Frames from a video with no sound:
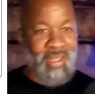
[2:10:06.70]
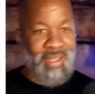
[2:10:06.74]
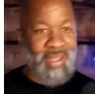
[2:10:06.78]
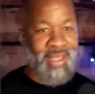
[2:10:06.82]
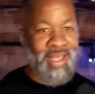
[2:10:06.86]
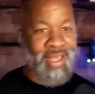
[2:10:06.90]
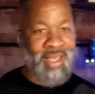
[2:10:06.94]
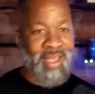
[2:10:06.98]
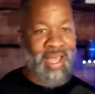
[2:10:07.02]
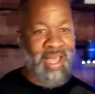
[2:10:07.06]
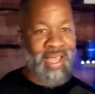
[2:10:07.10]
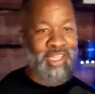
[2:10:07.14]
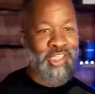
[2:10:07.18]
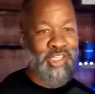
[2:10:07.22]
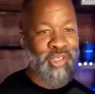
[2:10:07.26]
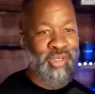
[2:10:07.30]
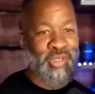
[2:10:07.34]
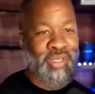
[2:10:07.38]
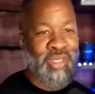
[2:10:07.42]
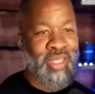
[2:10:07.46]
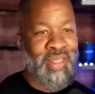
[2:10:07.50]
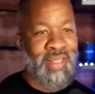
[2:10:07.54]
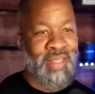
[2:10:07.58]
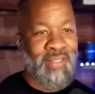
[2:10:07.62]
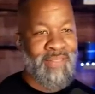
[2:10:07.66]
third item.
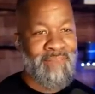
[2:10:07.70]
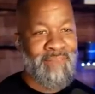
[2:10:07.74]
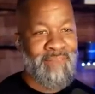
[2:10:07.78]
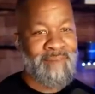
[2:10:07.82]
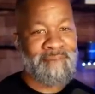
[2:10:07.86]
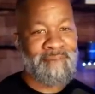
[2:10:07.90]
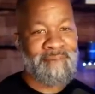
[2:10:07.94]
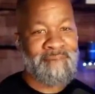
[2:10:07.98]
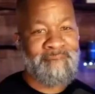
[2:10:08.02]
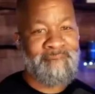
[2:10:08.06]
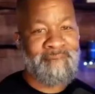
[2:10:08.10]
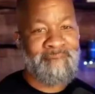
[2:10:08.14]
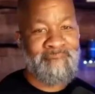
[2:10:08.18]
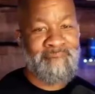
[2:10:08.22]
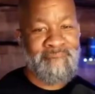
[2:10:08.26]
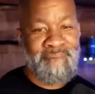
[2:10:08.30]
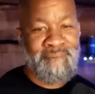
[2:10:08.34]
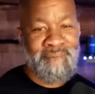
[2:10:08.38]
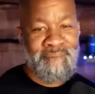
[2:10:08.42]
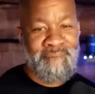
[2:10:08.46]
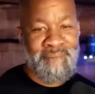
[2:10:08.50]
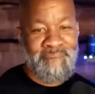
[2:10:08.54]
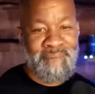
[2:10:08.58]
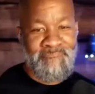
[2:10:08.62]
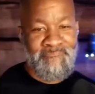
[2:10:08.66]
Third
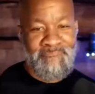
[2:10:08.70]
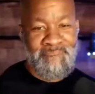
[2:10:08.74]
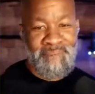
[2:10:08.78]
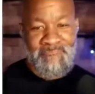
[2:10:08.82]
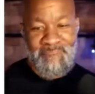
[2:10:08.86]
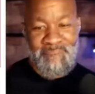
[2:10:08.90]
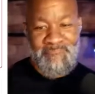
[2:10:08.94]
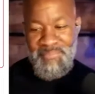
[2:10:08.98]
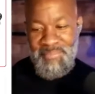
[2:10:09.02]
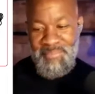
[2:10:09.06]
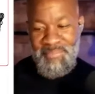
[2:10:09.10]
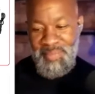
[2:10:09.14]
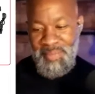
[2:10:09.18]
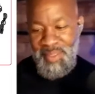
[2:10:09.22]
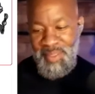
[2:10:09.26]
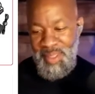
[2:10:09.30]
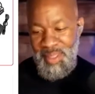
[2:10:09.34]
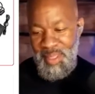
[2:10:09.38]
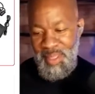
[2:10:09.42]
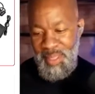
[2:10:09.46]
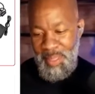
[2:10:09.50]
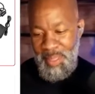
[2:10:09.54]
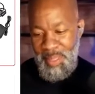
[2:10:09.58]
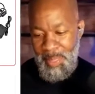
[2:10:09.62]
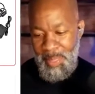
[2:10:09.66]
winner for
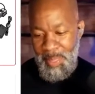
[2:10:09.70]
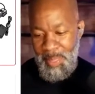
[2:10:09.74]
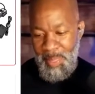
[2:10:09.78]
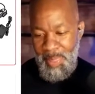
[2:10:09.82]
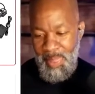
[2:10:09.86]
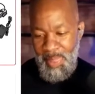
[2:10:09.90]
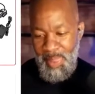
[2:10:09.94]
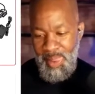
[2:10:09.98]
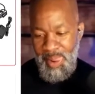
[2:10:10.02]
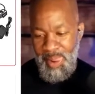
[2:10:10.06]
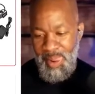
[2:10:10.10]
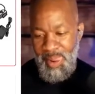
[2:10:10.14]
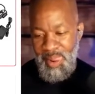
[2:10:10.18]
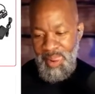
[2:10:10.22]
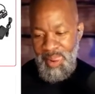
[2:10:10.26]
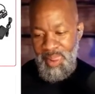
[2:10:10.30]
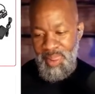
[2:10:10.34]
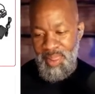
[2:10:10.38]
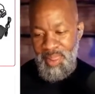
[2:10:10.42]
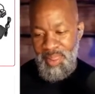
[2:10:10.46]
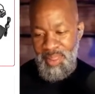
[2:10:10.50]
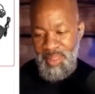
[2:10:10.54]
the $10 gift card.